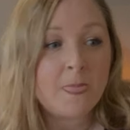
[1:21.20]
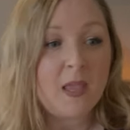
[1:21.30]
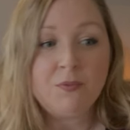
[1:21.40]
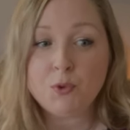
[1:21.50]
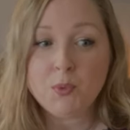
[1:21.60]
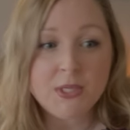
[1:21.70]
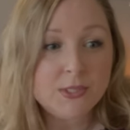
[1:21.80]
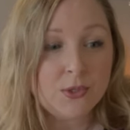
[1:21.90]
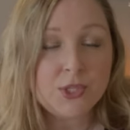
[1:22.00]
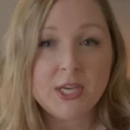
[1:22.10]
If the
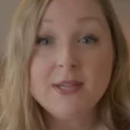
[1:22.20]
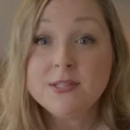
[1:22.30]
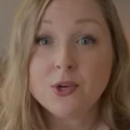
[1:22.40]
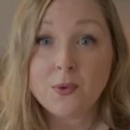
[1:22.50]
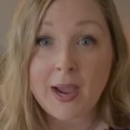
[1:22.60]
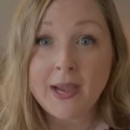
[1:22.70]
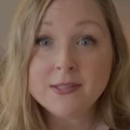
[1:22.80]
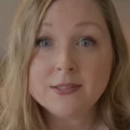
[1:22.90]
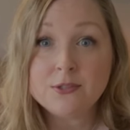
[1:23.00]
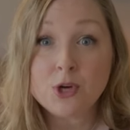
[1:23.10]
research is
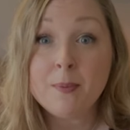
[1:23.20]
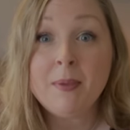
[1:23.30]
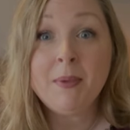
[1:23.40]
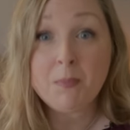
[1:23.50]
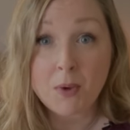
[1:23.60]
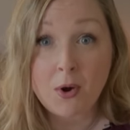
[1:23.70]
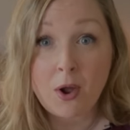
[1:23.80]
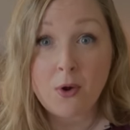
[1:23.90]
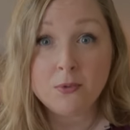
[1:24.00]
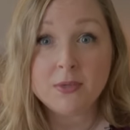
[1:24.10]
correct, Dermot
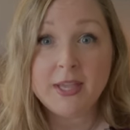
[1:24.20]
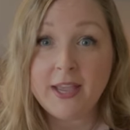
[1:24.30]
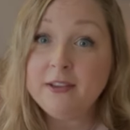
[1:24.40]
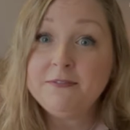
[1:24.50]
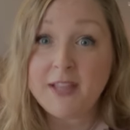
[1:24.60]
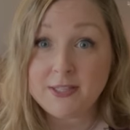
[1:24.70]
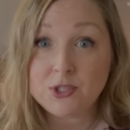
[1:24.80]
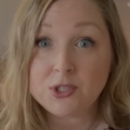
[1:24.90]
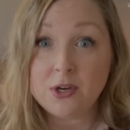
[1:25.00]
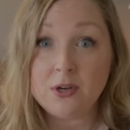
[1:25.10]
MacMurrough, King of
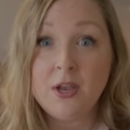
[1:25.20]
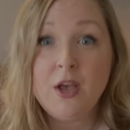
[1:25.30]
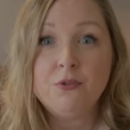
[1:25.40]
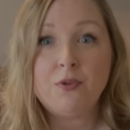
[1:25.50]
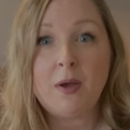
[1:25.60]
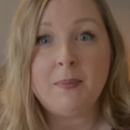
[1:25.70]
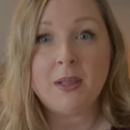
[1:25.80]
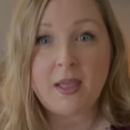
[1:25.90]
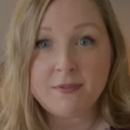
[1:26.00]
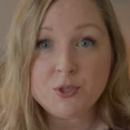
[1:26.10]
Leinster, from
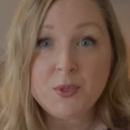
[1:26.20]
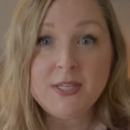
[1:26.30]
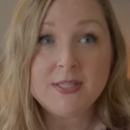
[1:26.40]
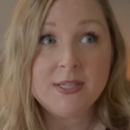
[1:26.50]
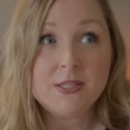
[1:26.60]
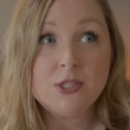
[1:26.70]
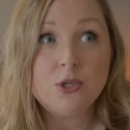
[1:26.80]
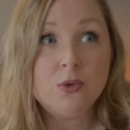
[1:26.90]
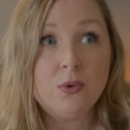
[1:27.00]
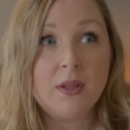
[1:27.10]
1126
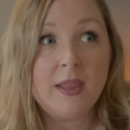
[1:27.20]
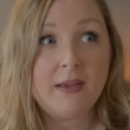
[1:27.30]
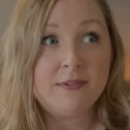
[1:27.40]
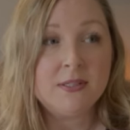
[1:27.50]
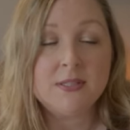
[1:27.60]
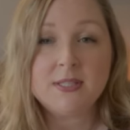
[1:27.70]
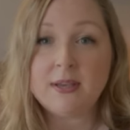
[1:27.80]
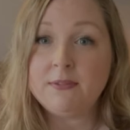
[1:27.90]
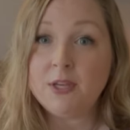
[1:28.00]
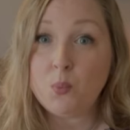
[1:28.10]
to
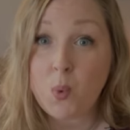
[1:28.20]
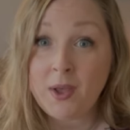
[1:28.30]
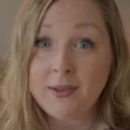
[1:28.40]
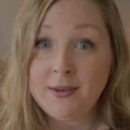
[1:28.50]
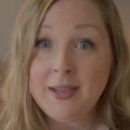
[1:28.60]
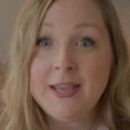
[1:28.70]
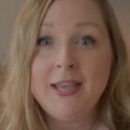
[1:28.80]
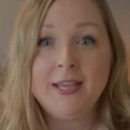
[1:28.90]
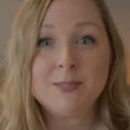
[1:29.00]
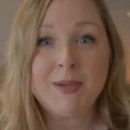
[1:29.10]
1171
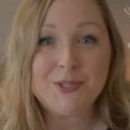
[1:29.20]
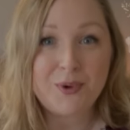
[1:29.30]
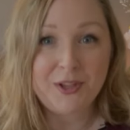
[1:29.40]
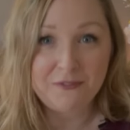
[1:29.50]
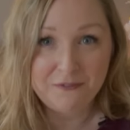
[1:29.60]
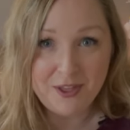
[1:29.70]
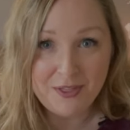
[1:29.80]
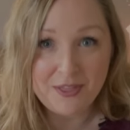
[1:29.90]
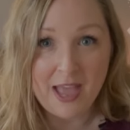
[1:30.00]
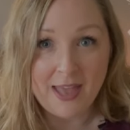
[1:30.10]
is my
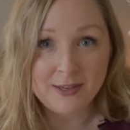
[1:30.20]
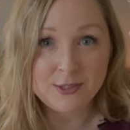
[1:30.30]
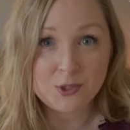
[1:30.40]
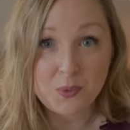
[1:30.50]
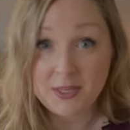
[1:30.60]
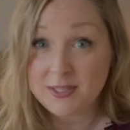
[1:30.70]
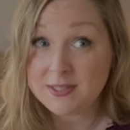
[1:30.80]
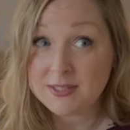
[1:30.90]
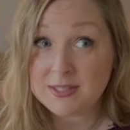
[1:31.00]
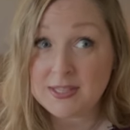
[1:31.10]
25th and
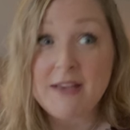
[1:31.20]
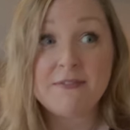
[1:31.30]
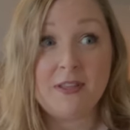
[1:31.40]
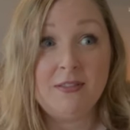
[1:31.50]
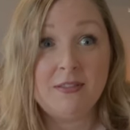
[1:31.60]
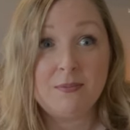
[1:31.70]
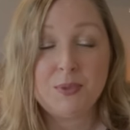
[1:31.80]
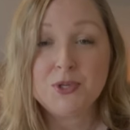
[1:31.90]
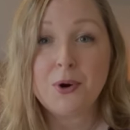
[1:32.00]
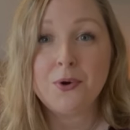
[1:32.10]
27th
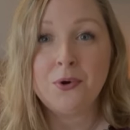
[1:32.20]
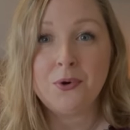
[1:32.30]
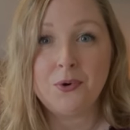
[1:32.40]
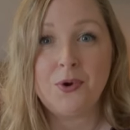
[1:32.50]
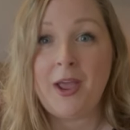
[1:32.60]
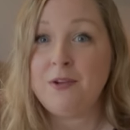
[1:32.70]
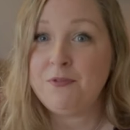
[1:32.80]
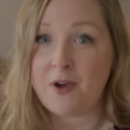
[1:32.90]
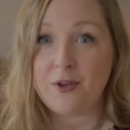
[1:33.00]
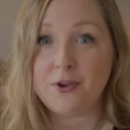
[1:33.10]
paternal
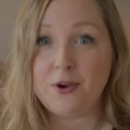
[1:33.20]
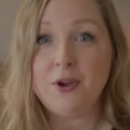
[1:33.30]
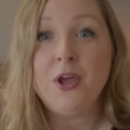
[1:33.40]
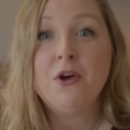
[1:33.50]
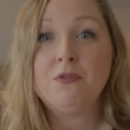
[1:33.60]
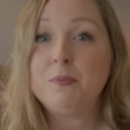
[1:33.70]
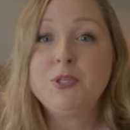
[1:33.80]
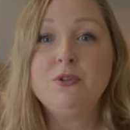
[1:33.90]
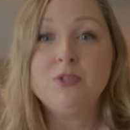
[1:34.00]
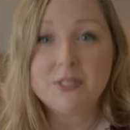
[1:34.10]
grandfather from two